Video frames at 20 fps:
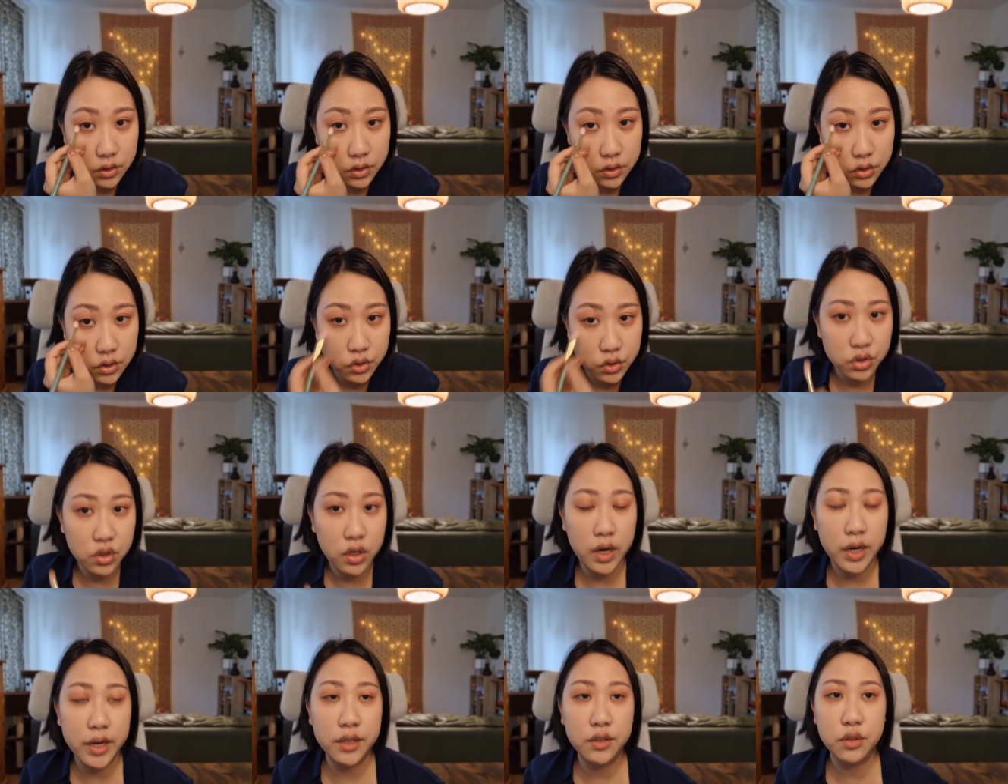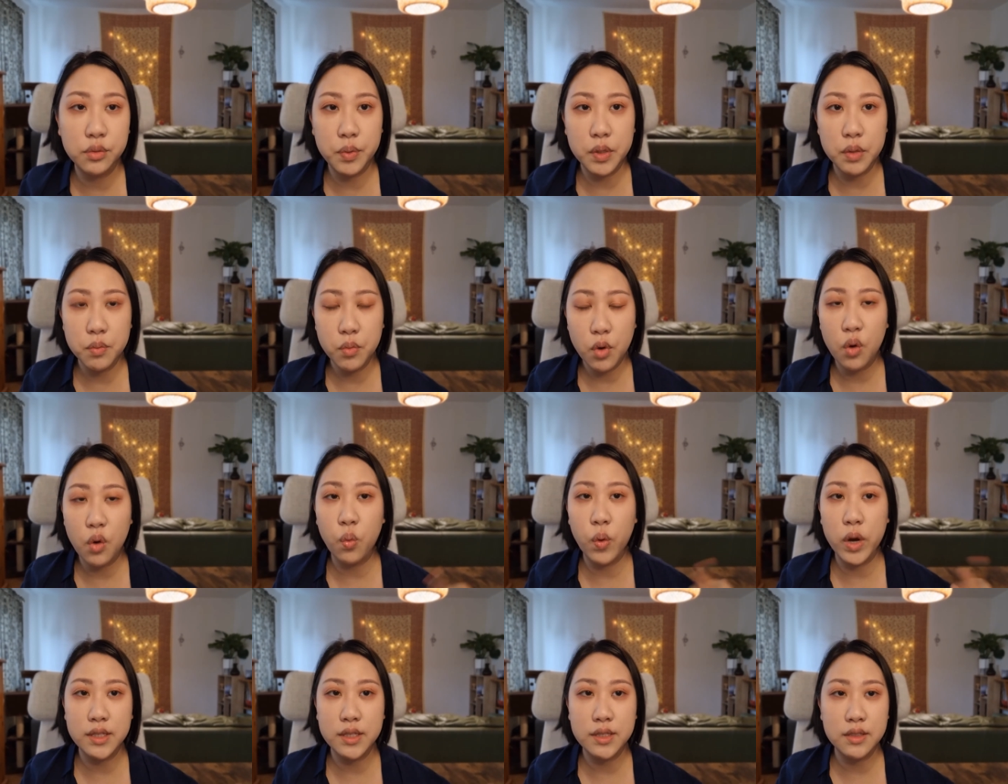trying to be more
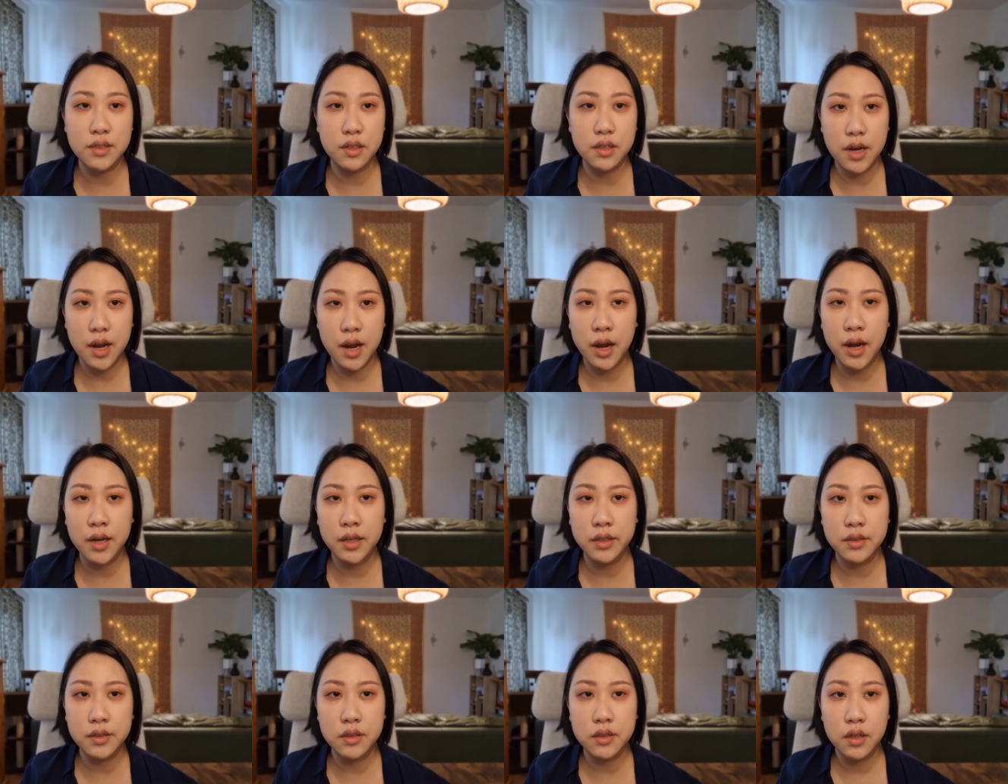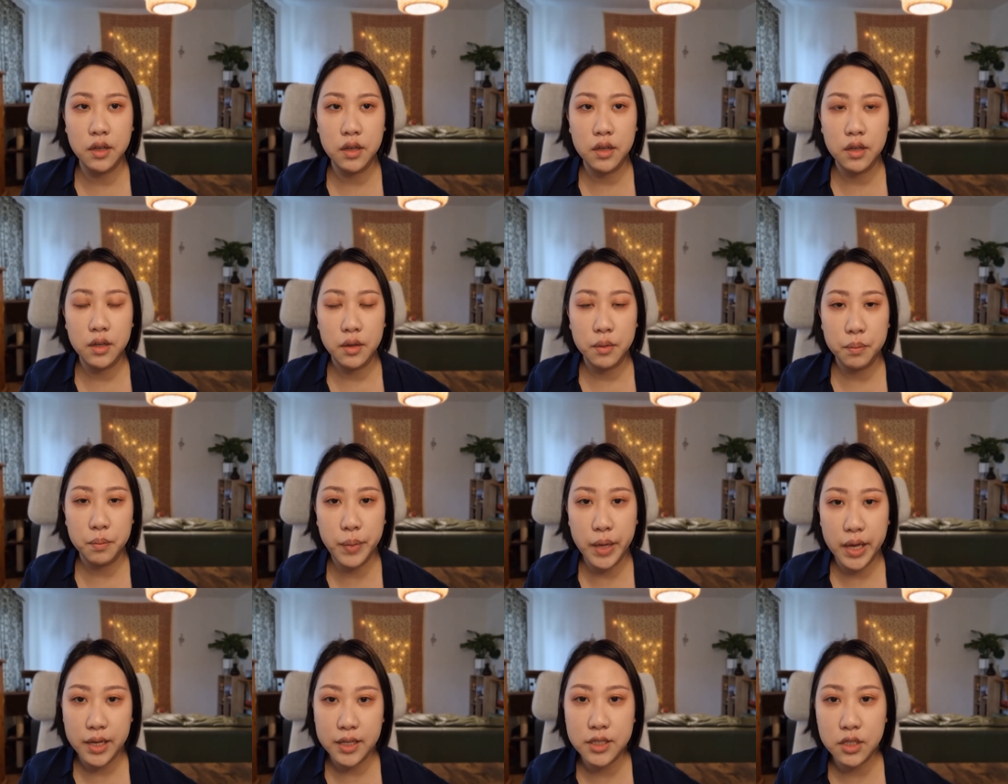westernized
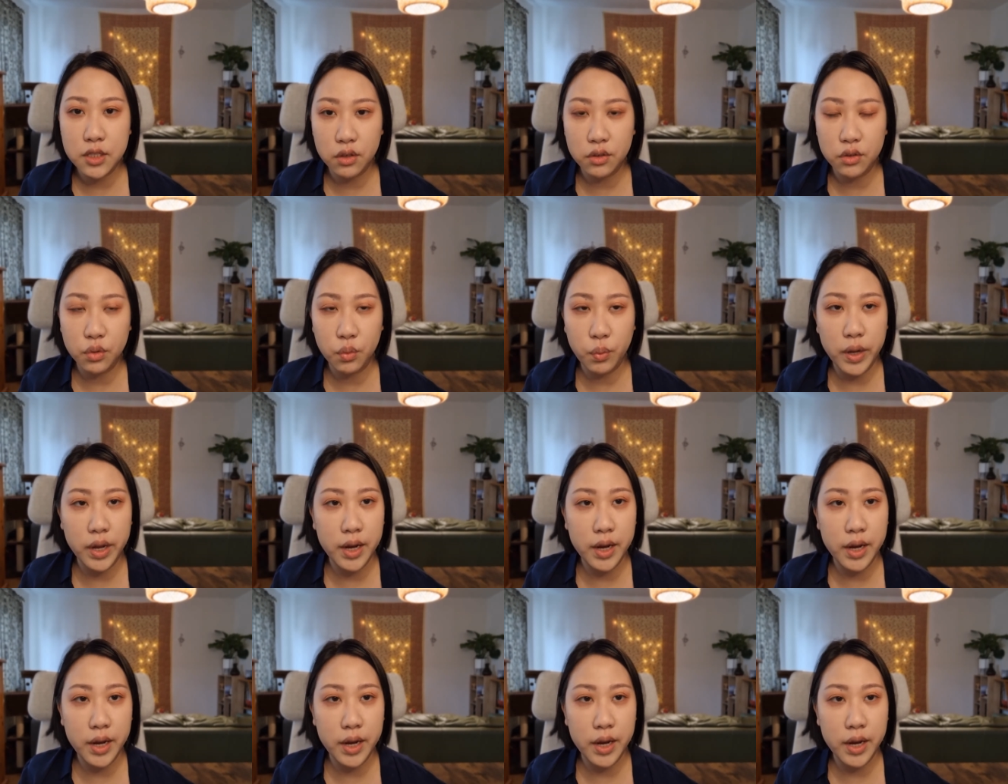based on the way